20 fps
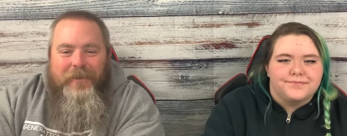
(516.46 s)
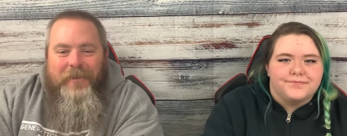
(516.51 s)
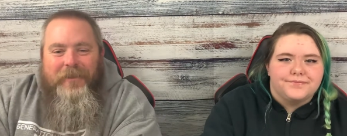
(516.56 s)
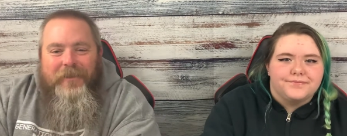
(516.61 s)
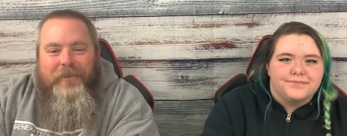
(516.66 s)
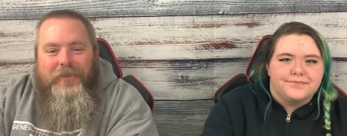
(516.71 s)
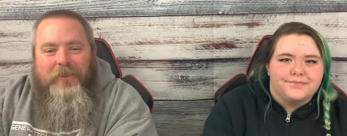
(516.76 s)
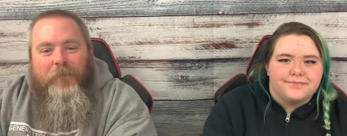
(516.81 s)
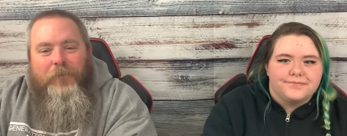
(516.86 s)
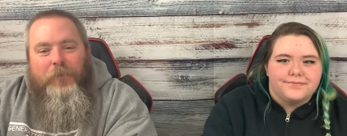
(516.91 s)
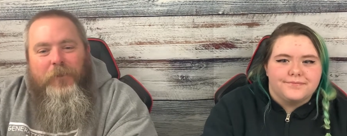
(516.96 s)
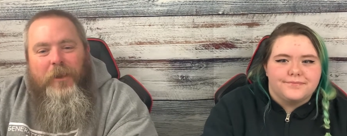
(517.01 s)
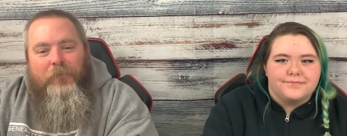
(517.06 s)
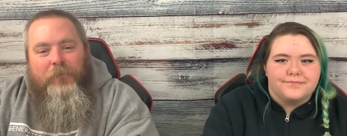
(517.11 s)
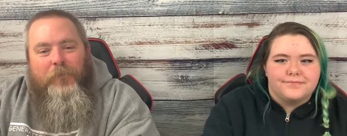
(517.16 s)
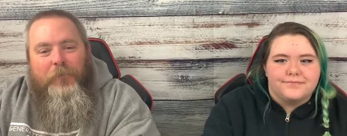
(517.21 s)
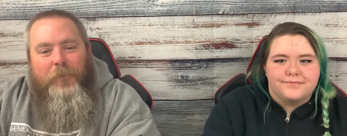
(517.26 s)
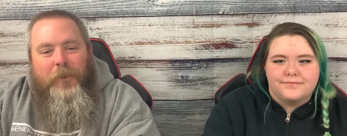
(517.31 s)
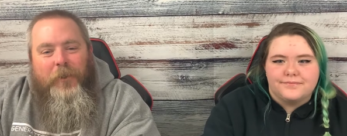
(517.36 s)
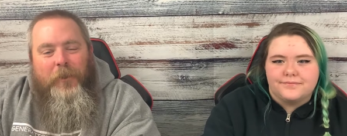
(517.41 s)
Speaker 1: So if you're
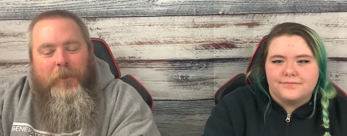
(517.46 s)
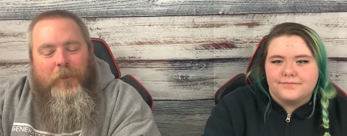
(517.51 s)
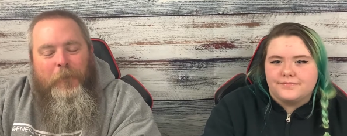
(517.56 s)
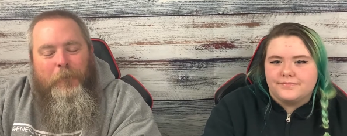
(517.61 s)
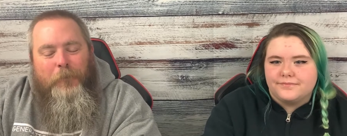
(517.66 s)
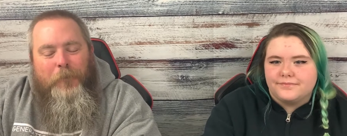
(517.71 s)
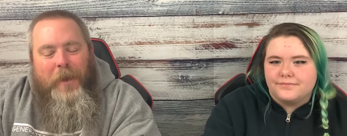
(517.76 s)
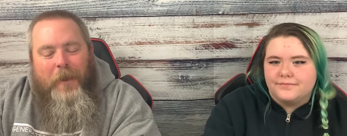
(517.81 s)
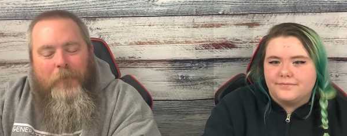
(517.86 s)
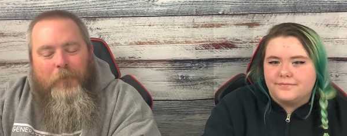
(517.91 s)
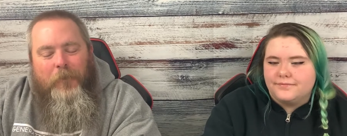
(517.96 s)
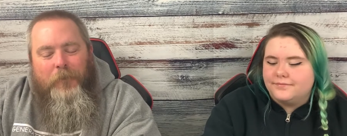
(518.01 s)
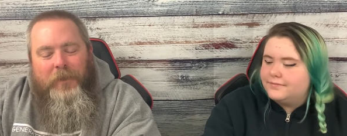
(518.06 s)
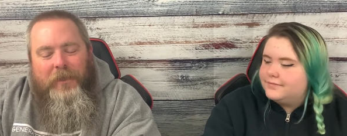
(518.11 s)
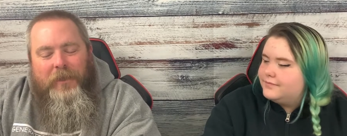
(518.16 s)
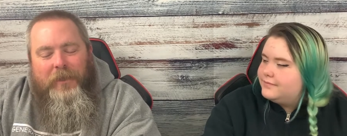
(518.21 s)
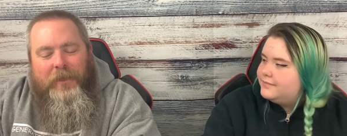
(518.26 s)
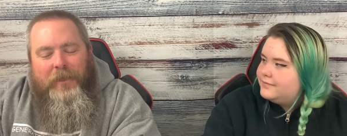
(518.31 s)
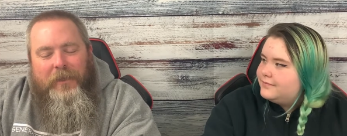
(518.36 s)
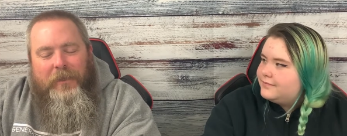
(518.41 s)
not familiar,
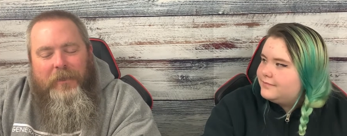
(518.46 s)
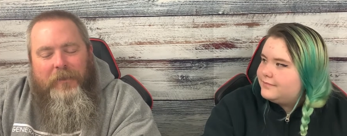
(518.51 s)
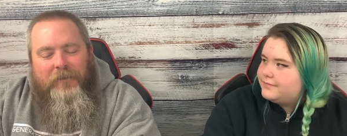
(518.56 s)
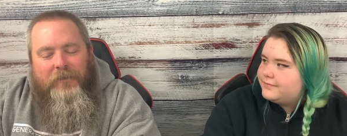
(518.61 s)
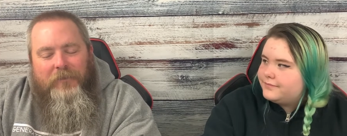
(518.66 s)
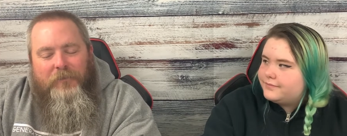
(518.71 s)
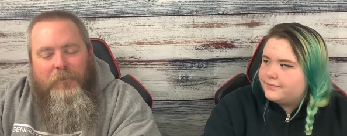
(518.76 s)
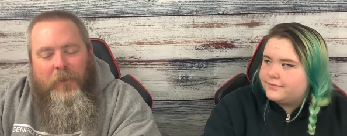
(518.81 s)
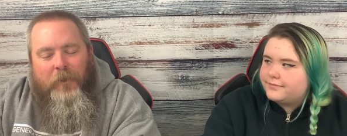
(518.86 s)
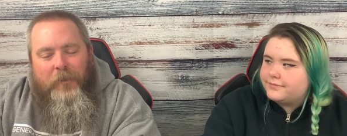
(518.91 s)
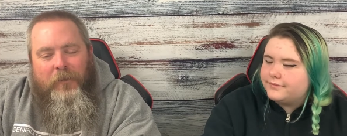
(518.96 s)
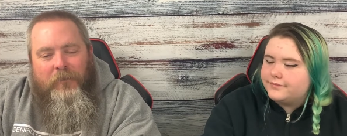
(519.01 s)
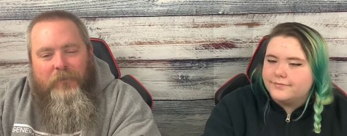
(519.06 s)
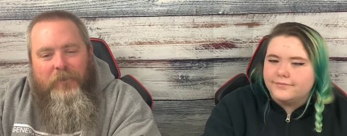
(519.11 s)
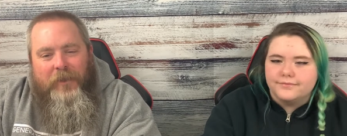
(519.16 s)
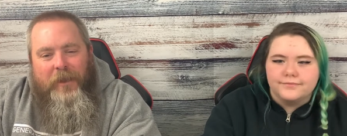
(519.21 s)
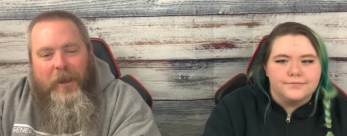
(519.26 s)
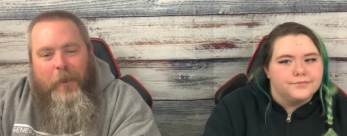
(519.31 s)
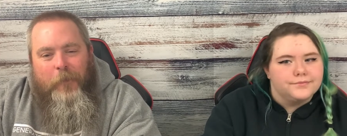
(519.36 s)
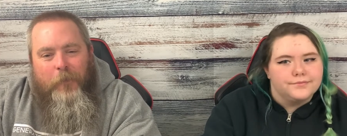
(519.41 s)
Batwoman is part
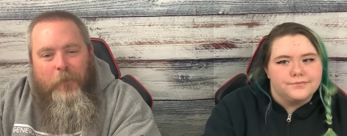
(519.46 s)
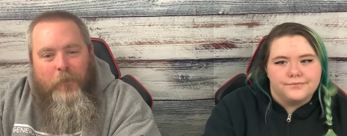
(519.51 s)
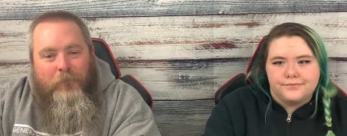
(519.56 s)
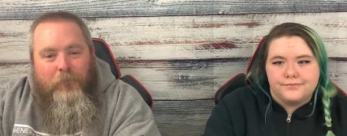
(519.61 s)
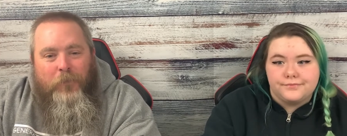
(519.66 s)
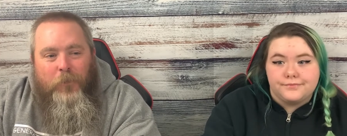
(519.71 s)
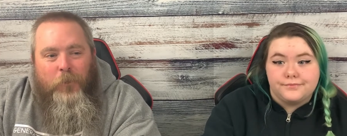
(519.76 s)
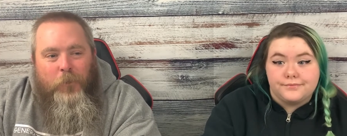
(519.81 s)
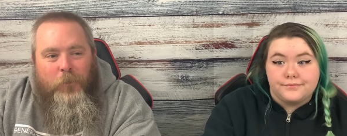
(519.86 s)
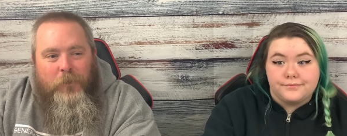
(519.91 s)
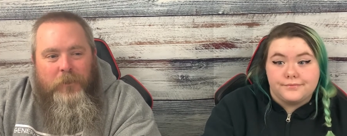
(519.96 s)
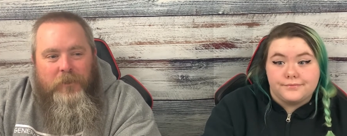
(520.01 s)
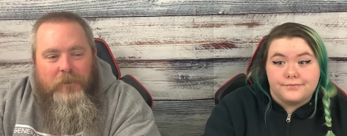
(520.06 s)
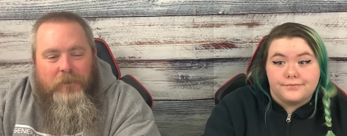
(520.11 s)
of the Arrowverse.